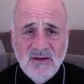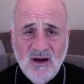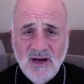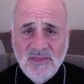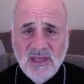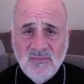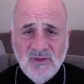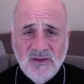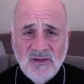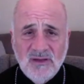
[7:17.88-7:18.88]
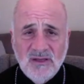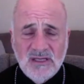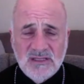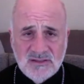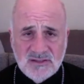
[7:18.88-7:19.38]
On them
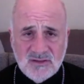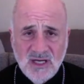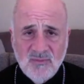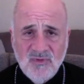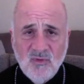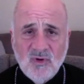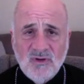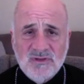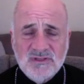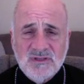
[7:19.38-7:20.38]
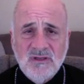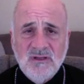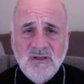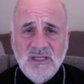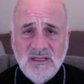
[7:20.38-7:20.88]
is inscribed the words,
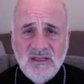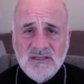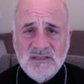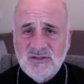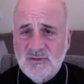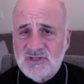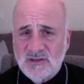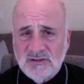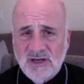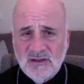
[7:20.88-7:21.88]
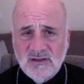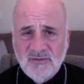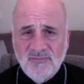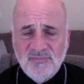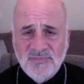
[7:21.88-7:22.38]
In this you shall conquer.
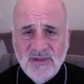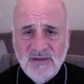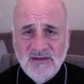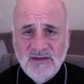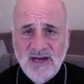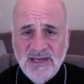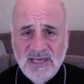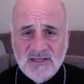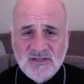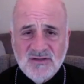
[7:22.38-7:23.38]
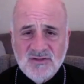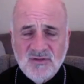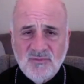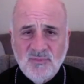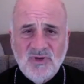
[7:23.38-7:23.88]
I ask you
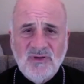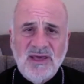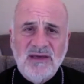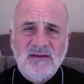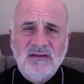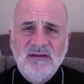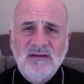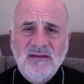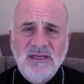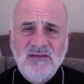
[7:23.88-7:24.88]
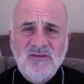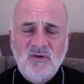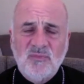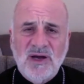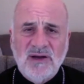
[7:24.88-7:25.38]
to put that into
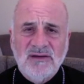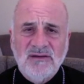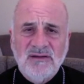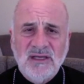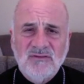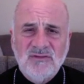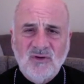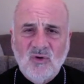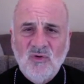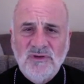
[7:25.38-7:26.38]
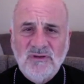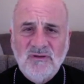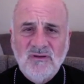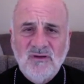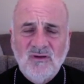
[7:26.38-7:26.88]
your pocket and to hold it
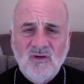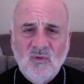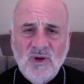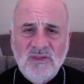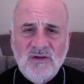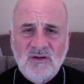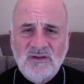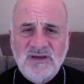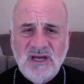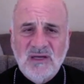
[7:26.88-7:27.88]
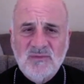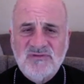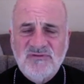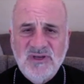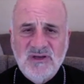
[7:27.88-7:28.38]
when there are times
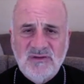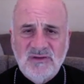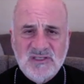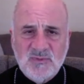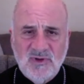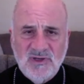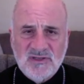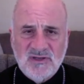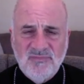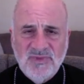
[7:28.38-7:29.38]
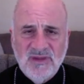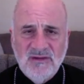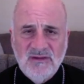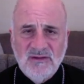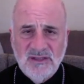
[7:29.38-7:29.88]
of fear and desperation.
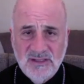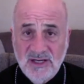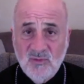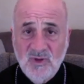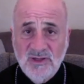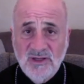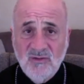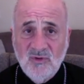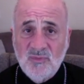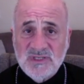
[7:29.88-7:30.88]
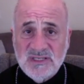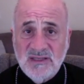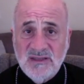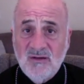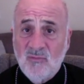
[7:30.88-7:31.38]
And God willing, we'll be
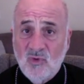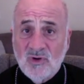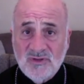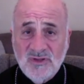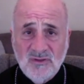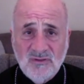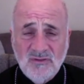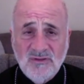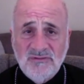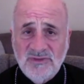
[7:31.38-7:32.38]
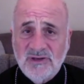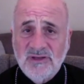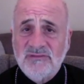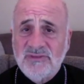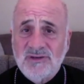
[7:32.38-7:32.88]
sending more to you
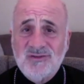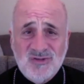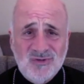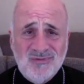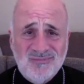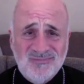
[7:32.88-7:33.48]
very, very soon.